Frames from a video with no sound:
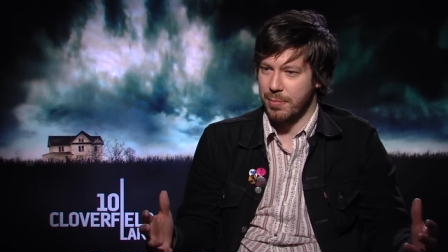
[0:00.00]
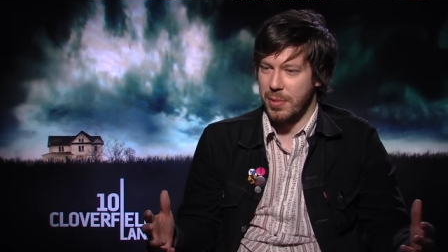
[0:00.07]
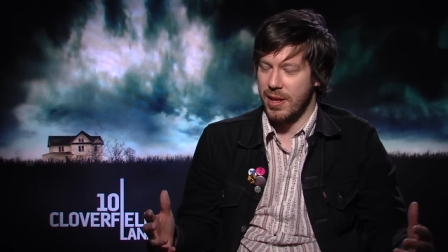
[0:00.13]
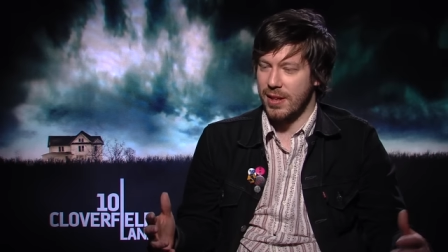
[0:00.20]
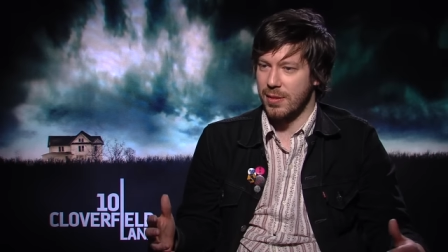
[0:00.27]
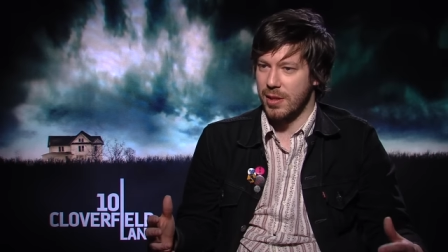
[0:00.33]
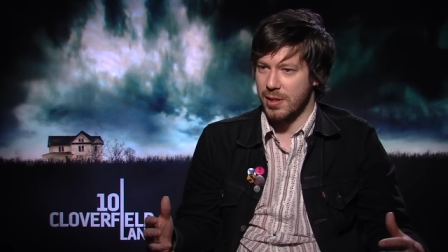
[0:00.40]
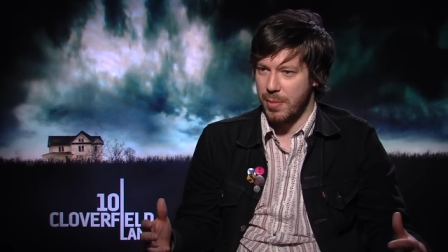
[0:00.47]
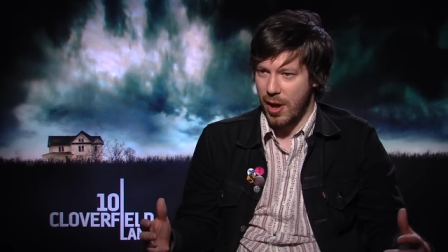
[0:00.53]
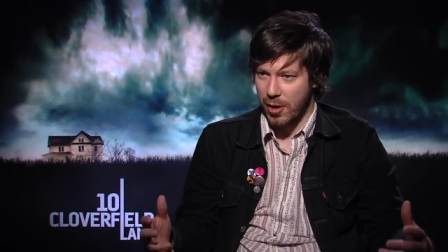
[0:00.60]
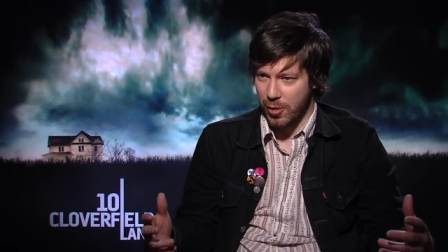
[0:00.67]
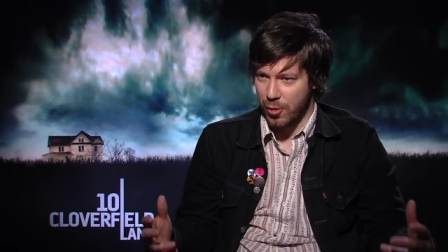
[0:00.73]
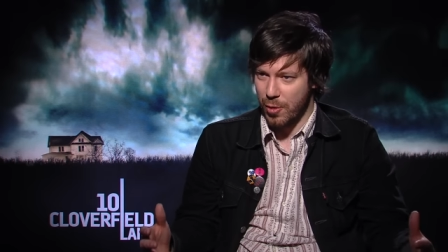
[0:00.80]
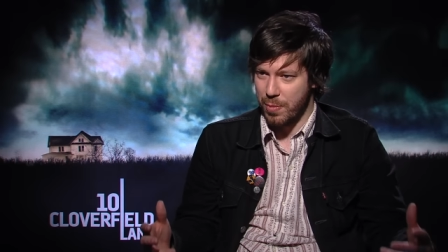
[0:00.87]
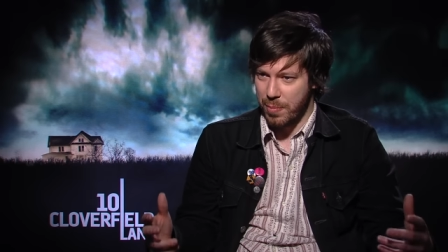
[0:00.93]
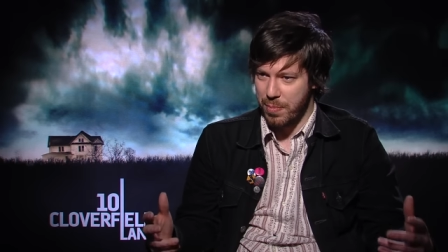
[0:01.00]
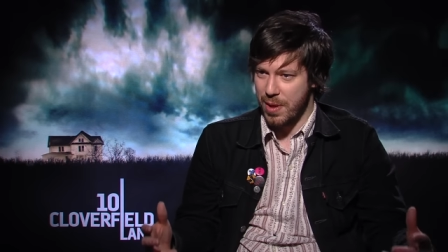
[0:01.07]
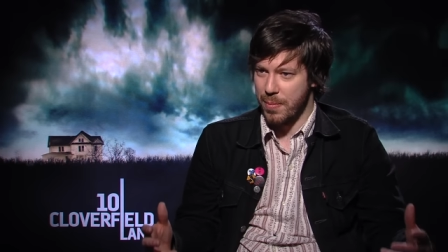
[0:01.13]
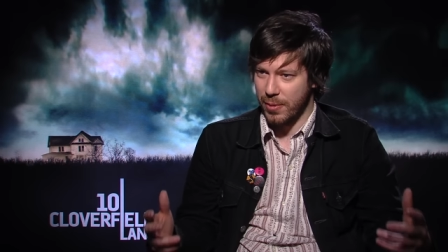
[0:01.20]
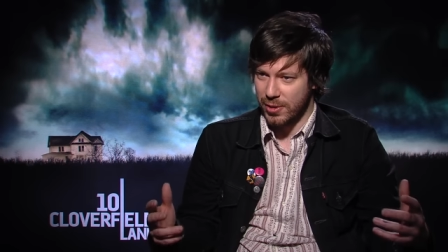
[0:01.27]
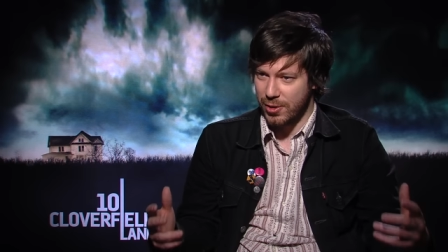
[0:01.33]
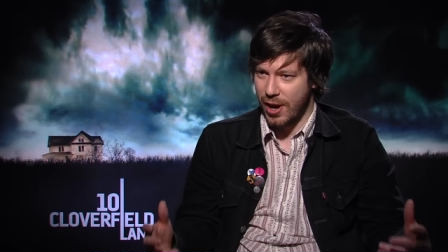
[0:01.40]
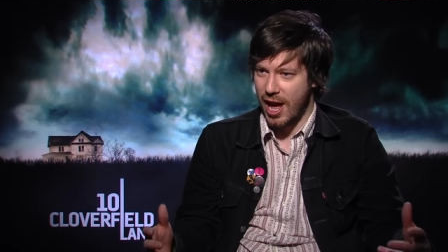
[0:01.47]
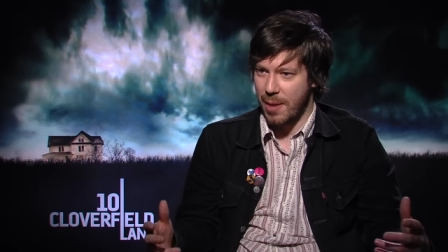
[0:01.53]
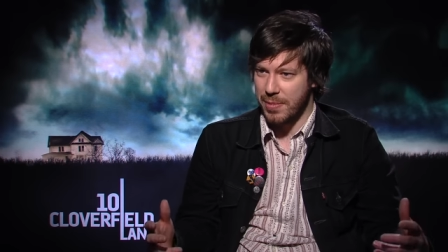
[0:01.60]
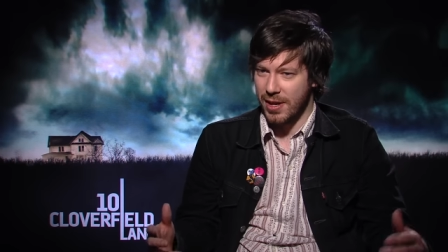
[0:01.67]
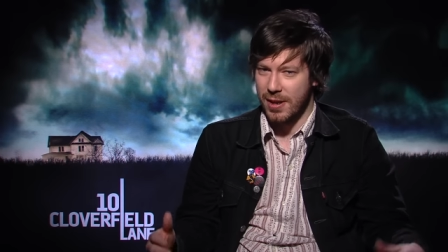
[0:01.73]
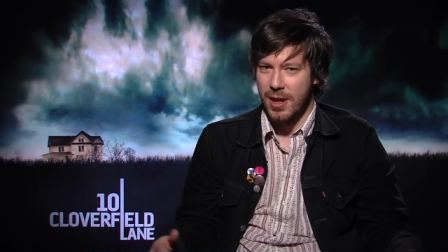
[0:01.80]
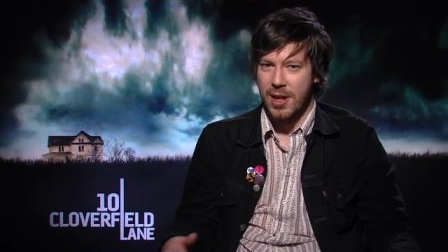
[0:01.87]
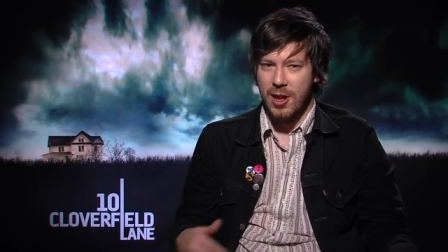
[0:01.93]
is about a group of people
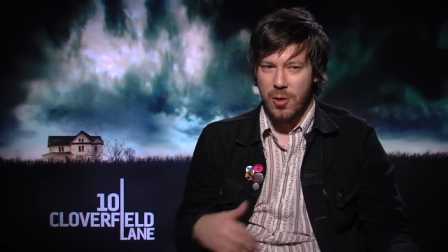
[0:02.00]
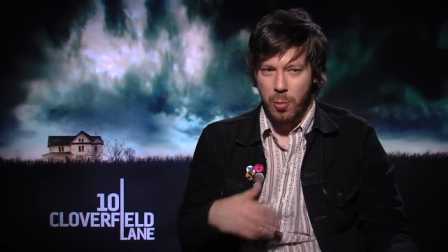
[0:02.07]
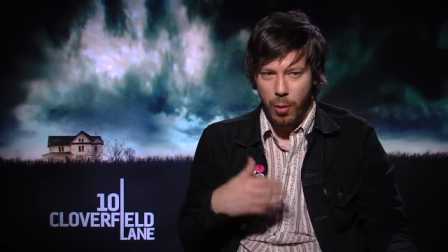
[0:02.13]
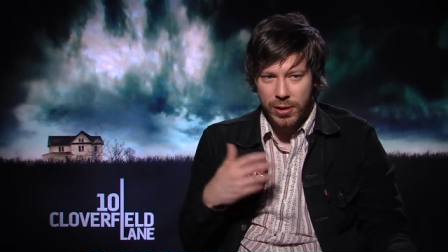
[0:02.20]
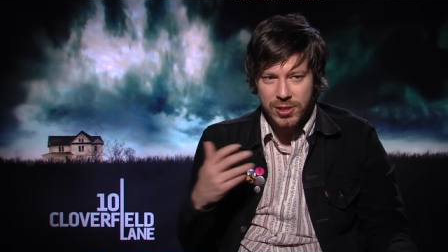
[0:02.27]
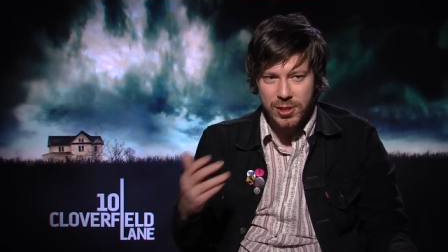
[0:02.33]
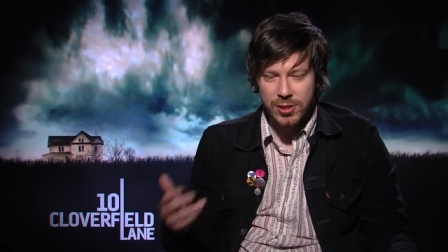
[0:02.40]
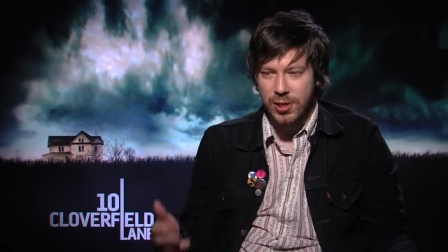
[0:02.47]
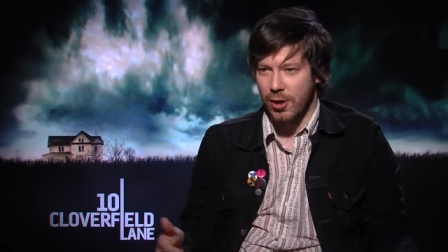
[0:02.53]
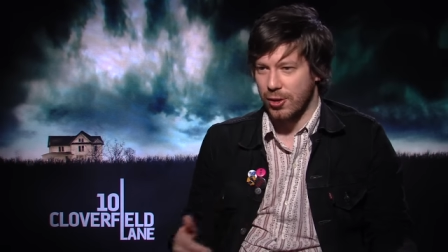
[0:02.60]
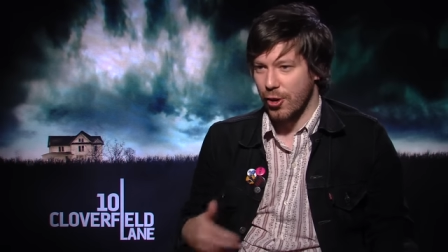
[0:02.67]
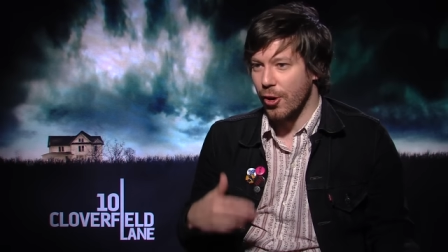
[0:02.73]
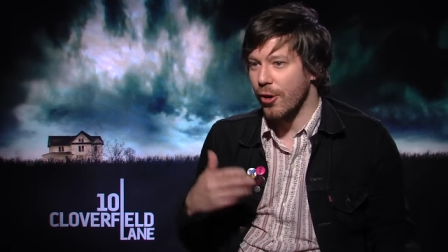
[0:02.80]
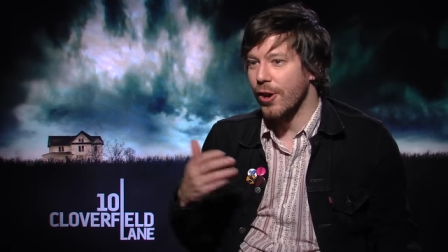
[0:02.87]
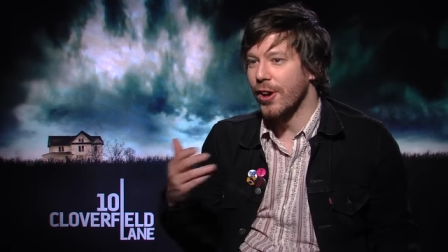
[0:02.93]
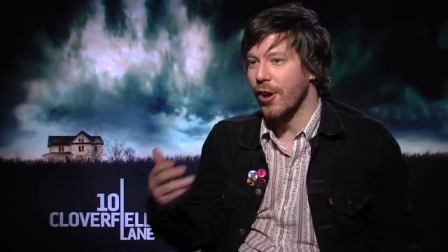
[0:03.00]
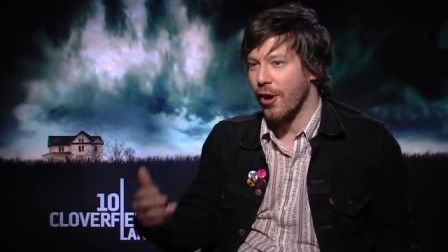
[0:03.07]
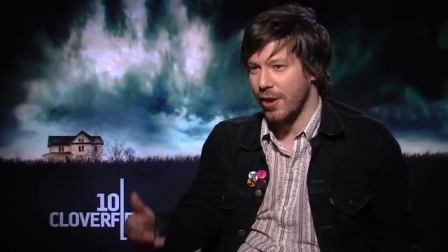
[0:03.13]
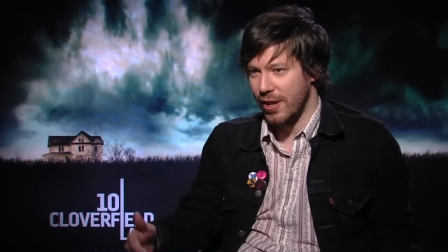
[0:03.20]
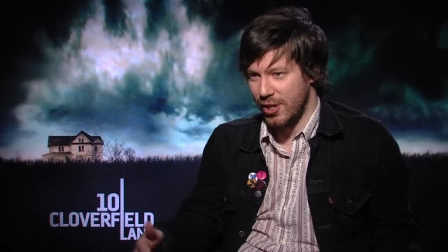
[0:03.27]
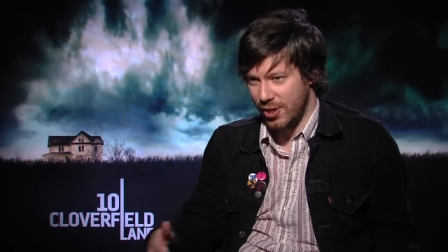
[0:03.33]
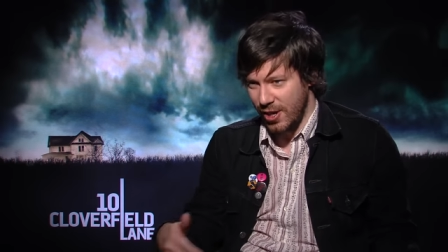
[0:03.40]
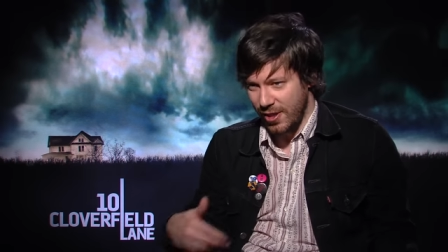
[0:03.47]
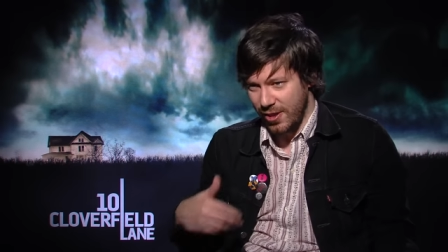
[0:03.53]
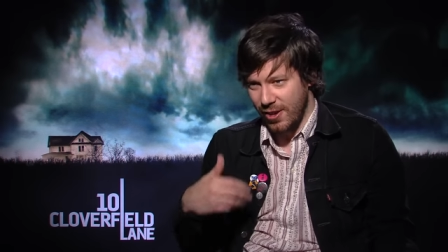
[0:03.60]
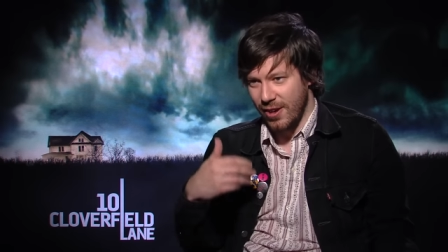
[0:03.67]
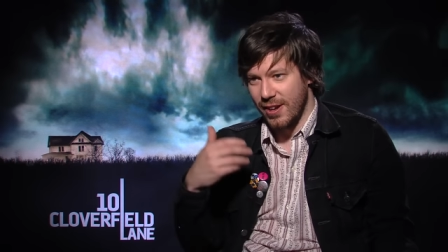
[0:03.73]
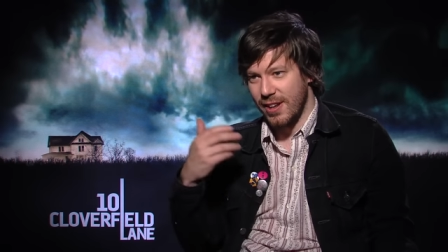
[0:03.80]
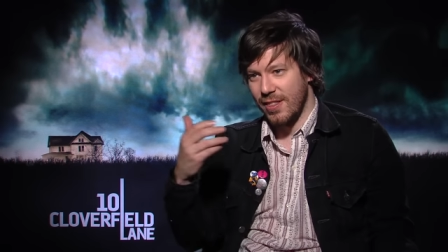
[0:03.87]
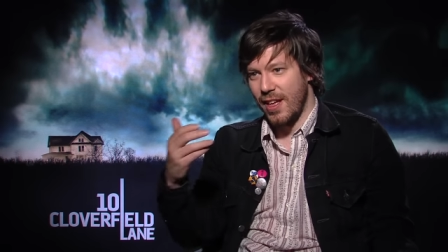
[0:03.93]
trapped and once you start turning on each
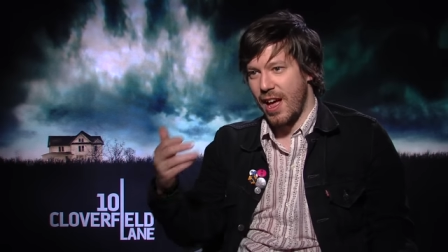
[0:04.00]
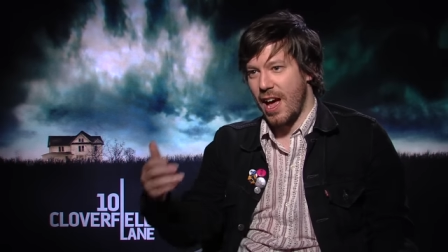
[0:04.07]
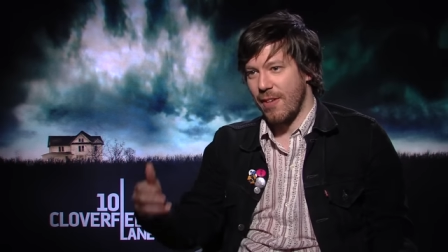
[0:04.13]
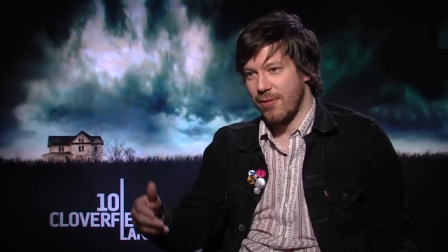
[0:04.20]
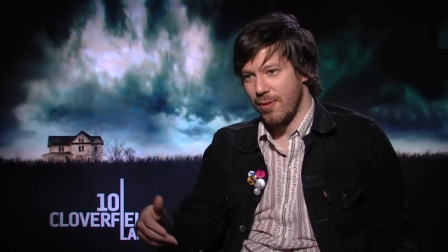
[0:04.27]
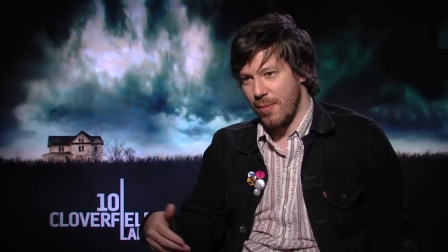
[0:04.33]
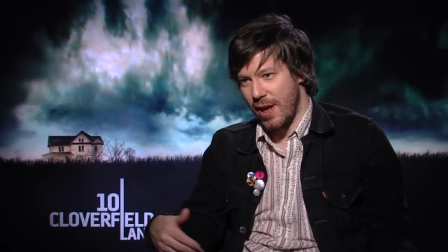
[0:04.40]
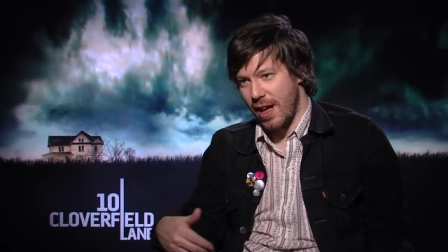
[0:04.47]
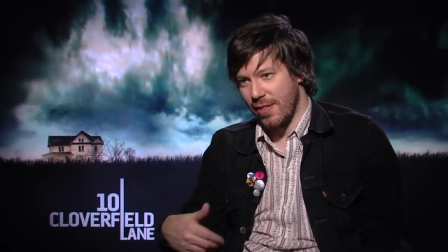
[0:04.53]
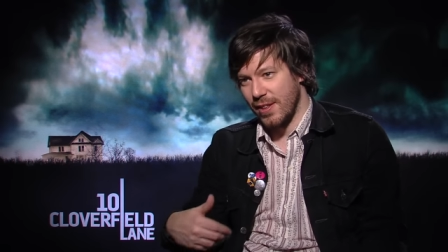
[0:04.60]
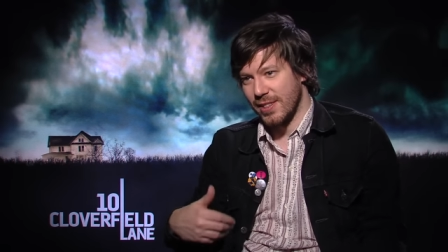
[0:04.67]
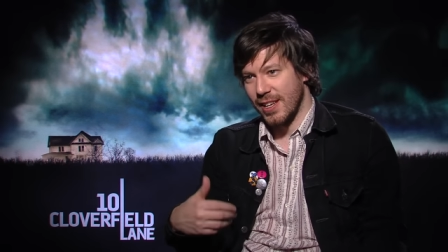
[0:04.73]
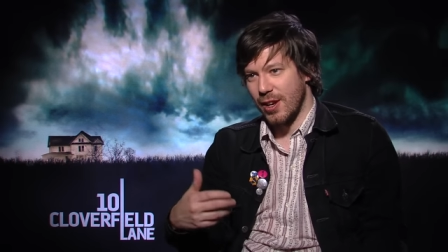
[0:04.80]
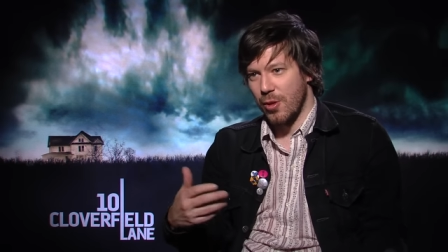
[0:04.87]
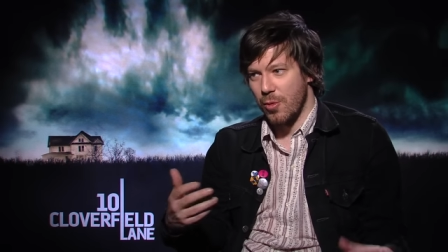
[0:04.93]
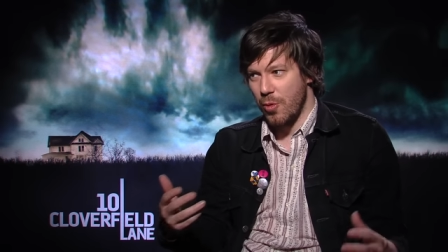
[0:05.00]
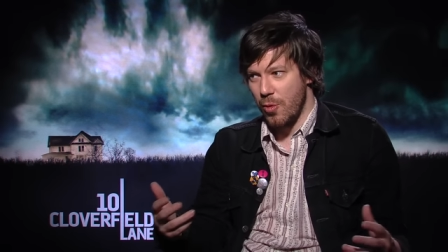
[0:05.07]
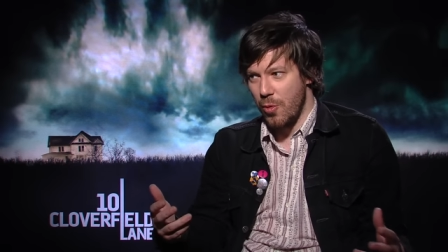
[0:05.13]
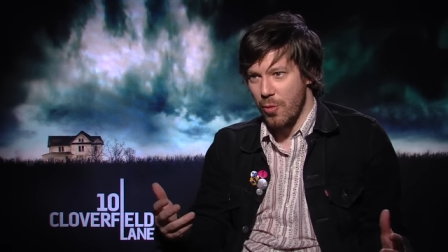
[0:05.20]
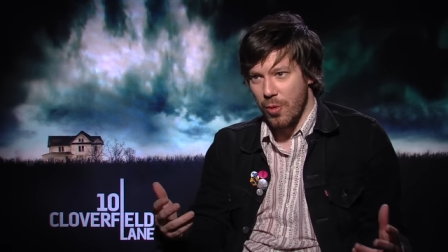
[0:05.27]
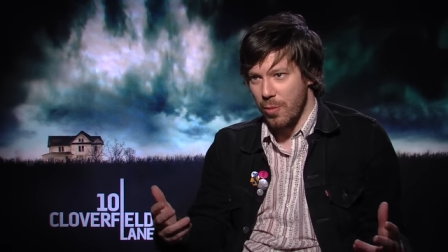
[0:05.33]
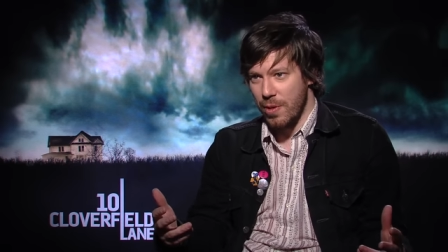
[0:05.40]
other in the aftermath, it's like, who are